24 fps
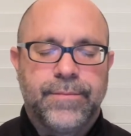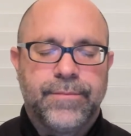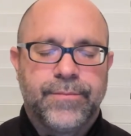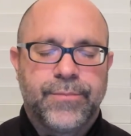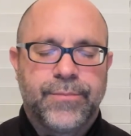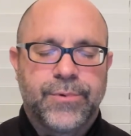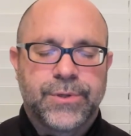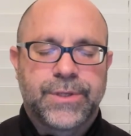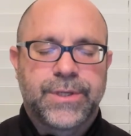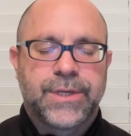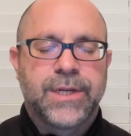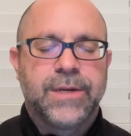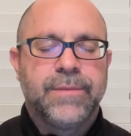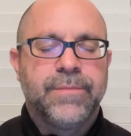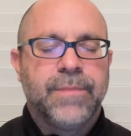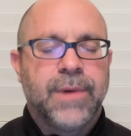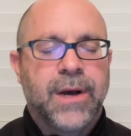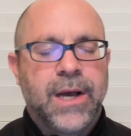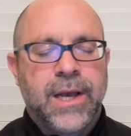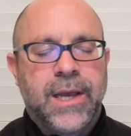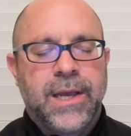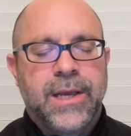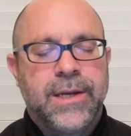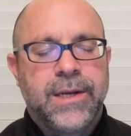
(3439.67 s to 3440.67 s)
Pristine
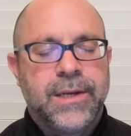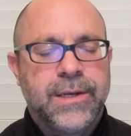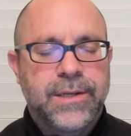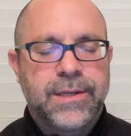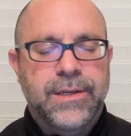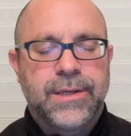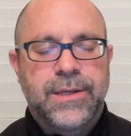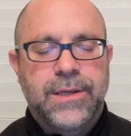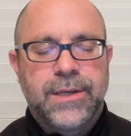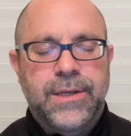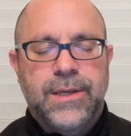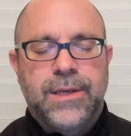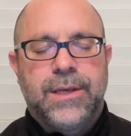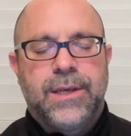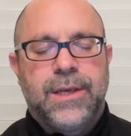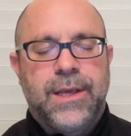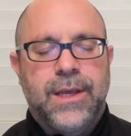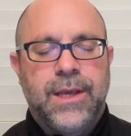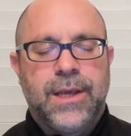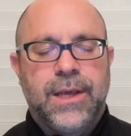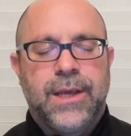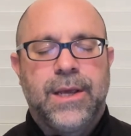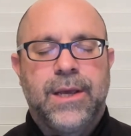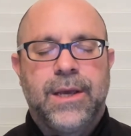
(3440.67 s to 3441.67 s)
Mind,
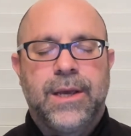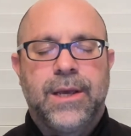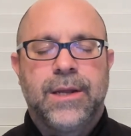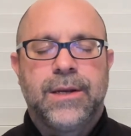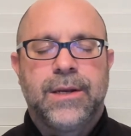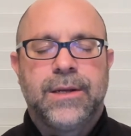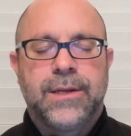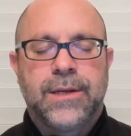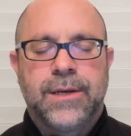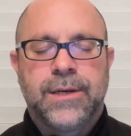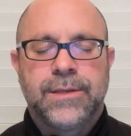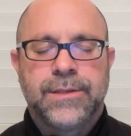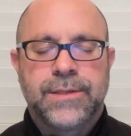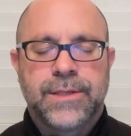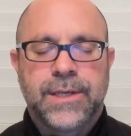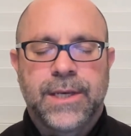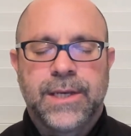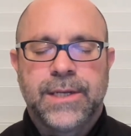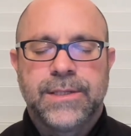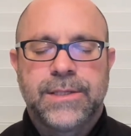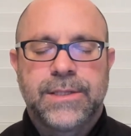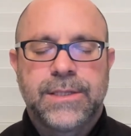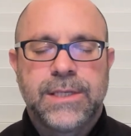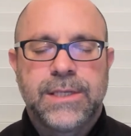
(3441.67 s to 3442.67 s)
and
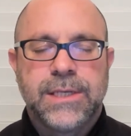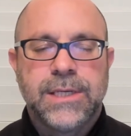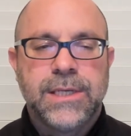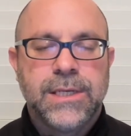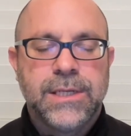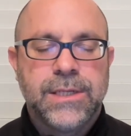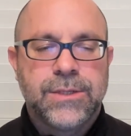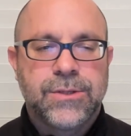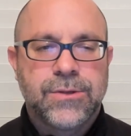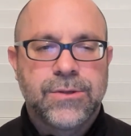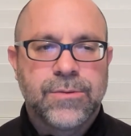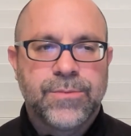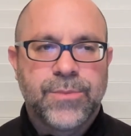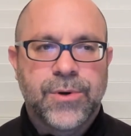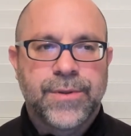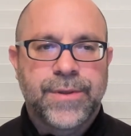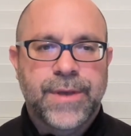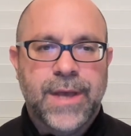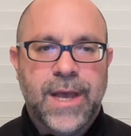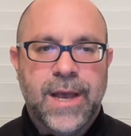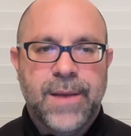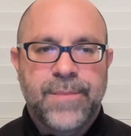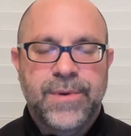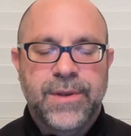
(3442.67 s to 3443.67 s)
Zen Seeds are both
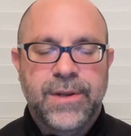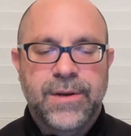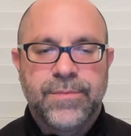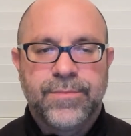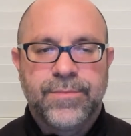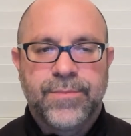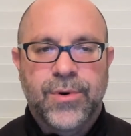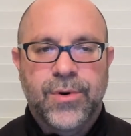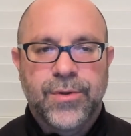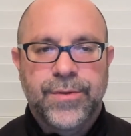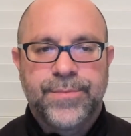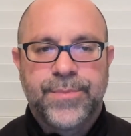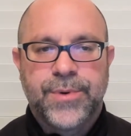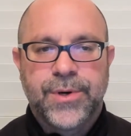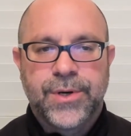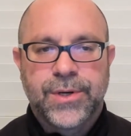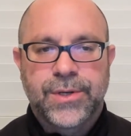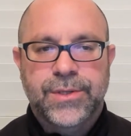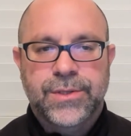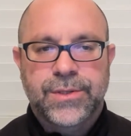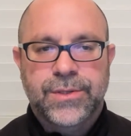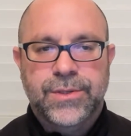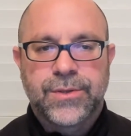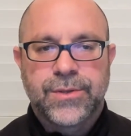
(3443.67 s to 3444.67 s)
happening. Both
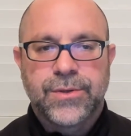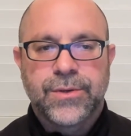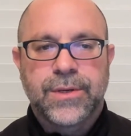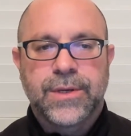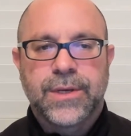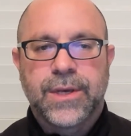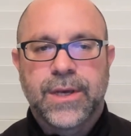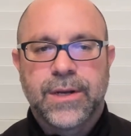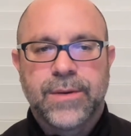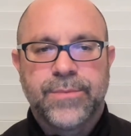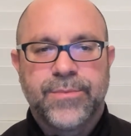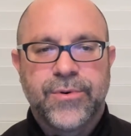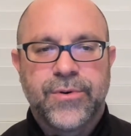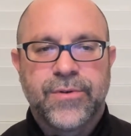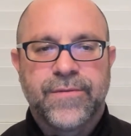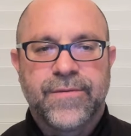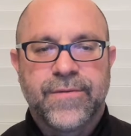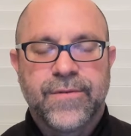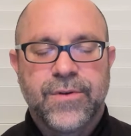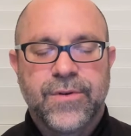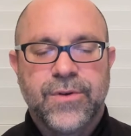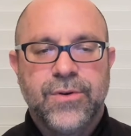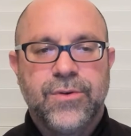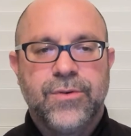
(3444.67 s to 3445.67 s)
books you can get at Buddha
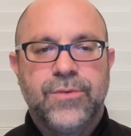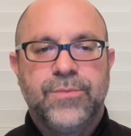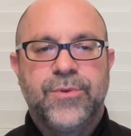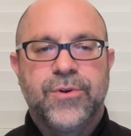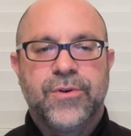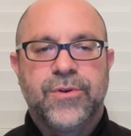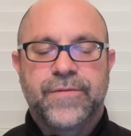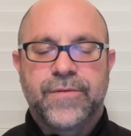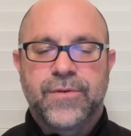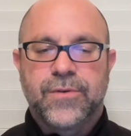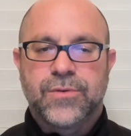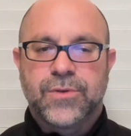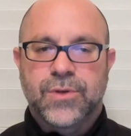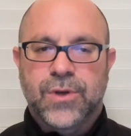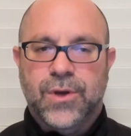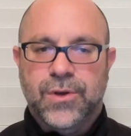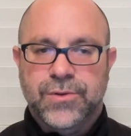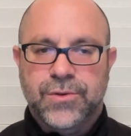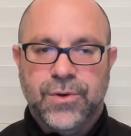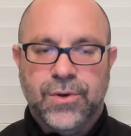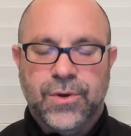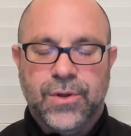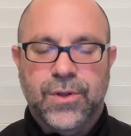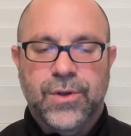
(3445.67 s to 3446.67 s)
For You. Buddha For You is
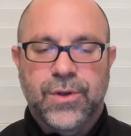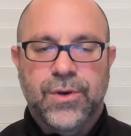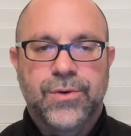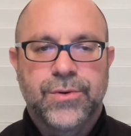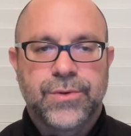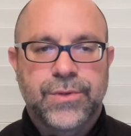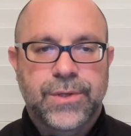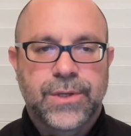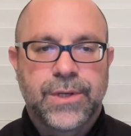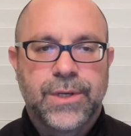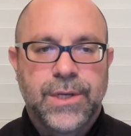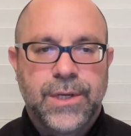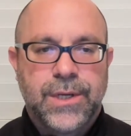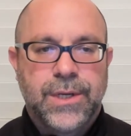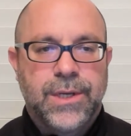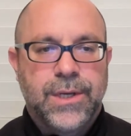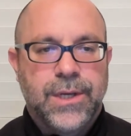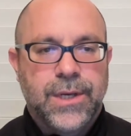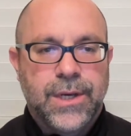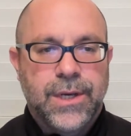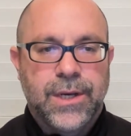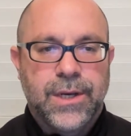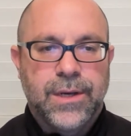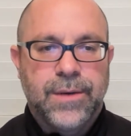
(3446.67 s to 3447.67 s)
also closed,
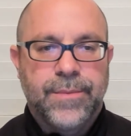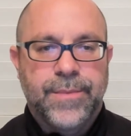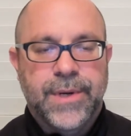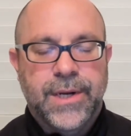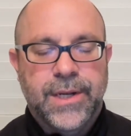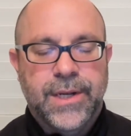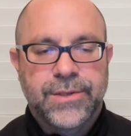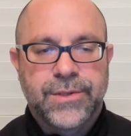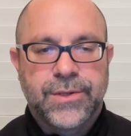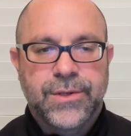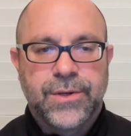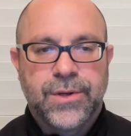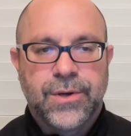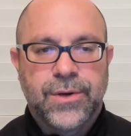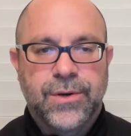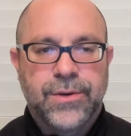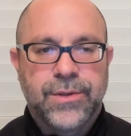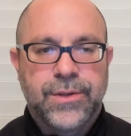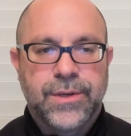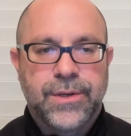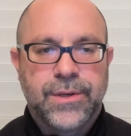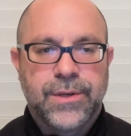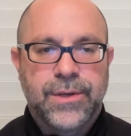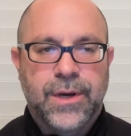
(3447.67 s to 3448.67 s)
but as you
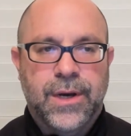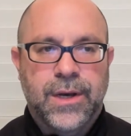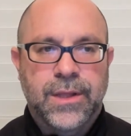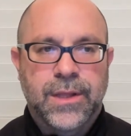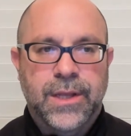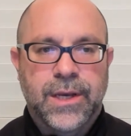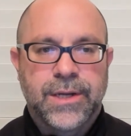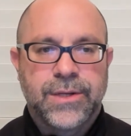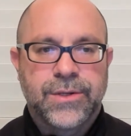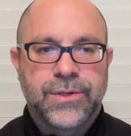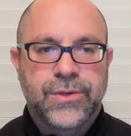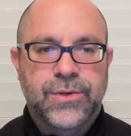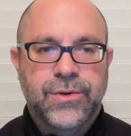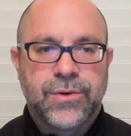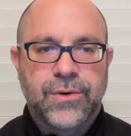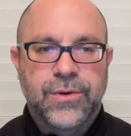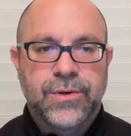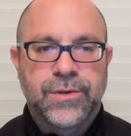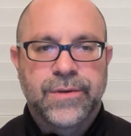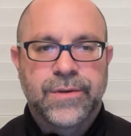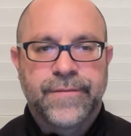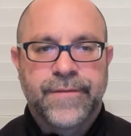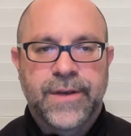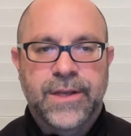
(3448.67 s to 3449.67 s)
know, the online store
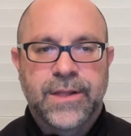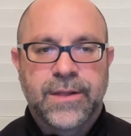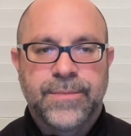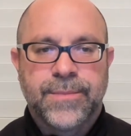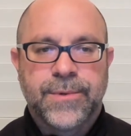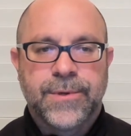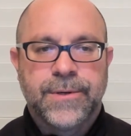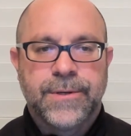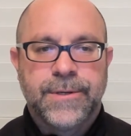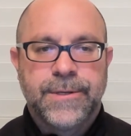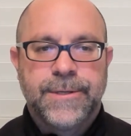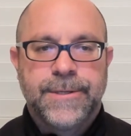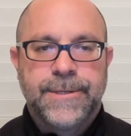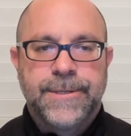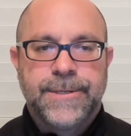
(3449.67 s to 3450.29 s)
is available.